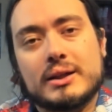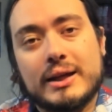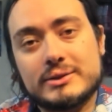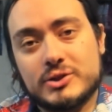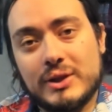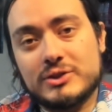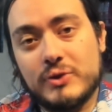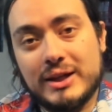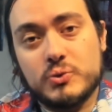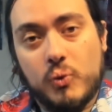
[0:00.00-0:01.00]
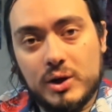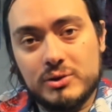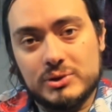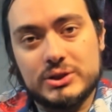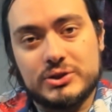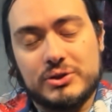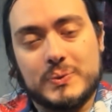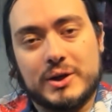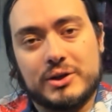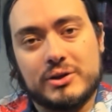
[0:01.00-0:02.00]
So that's one reason
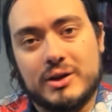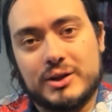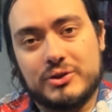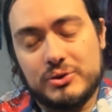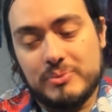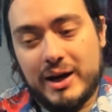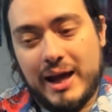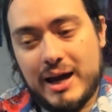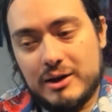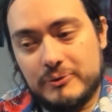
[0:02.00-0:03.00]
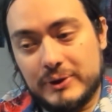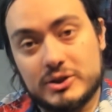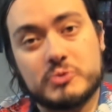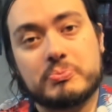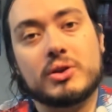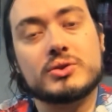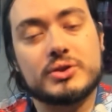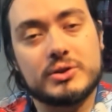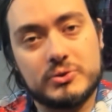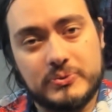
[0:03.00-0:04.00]
where you might have
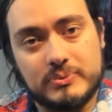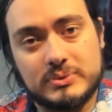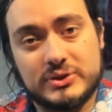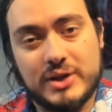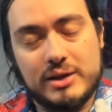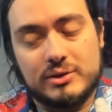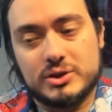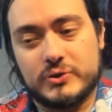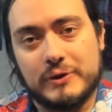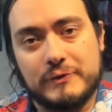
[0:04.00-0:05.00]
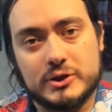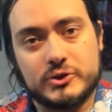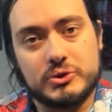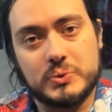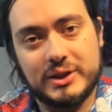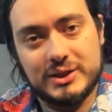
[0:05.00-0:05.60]
explosive sales for the first few weeks,